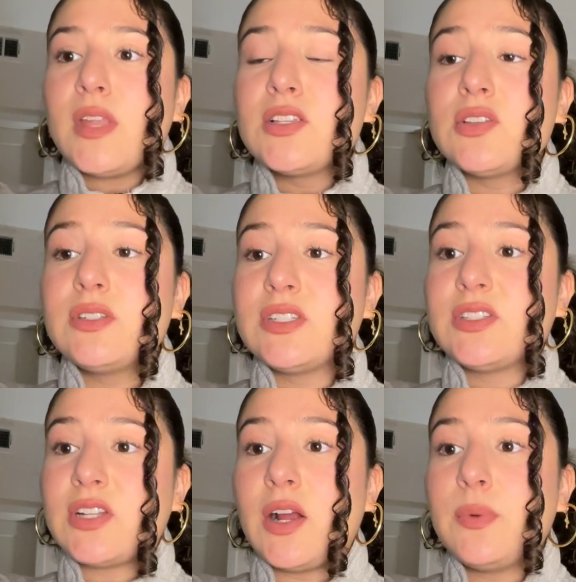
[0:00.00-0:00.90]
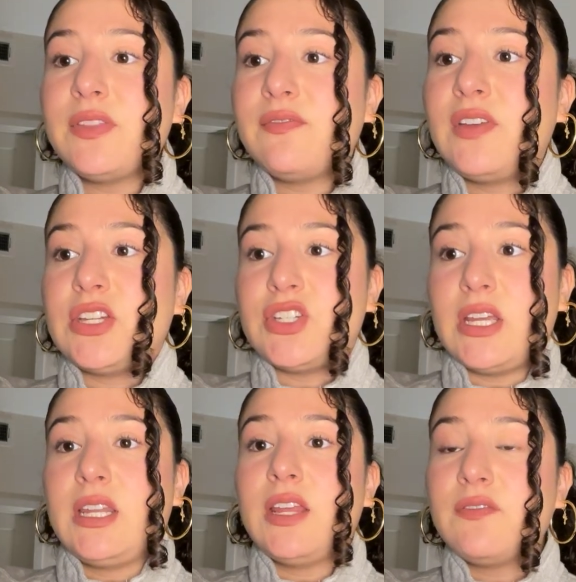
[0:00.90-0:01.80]
So, to start with
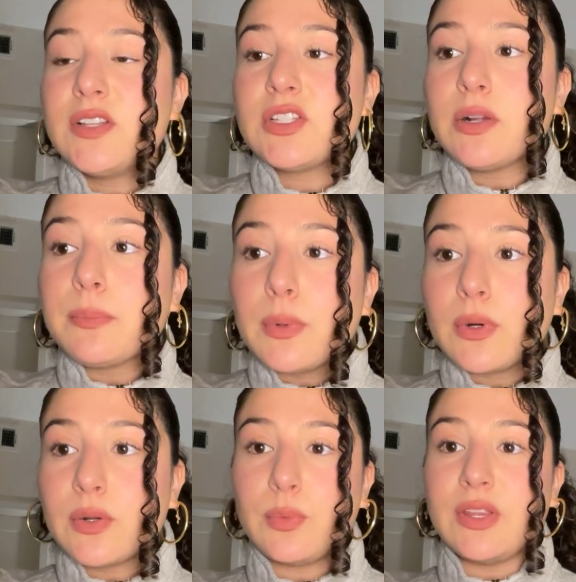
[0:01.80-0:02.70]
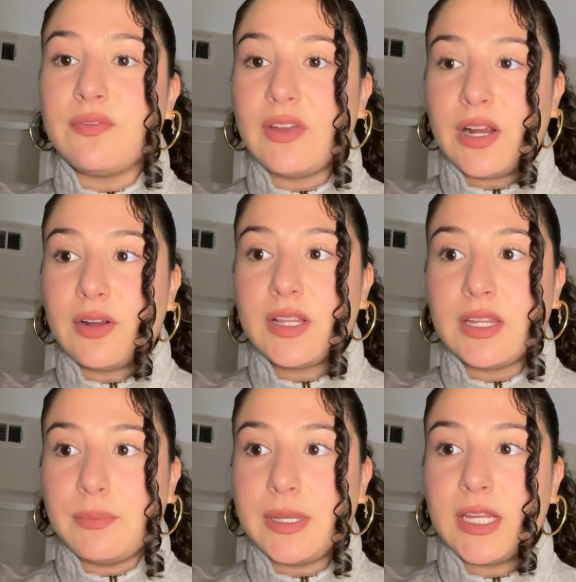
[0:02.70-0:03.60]
vision, infants are born with very
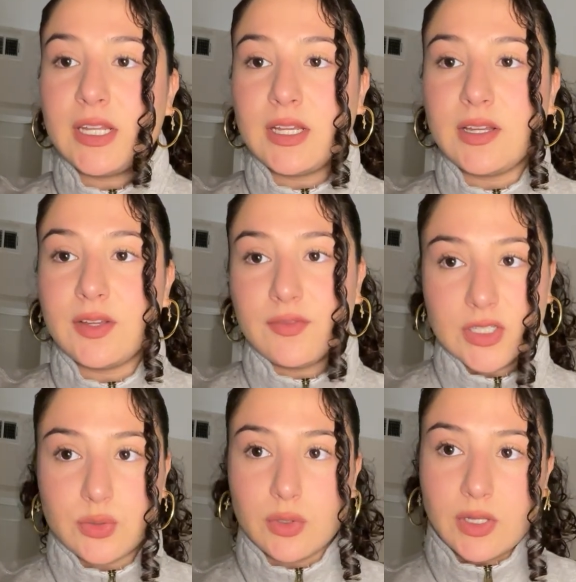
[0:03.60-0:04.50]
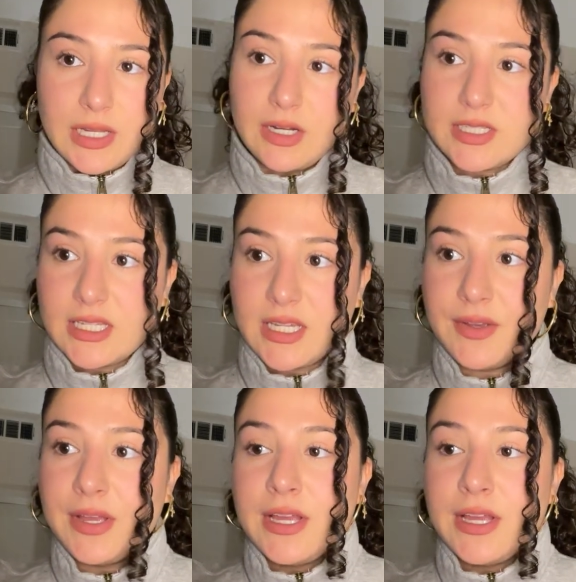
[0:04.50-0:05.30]
limited visual clarity.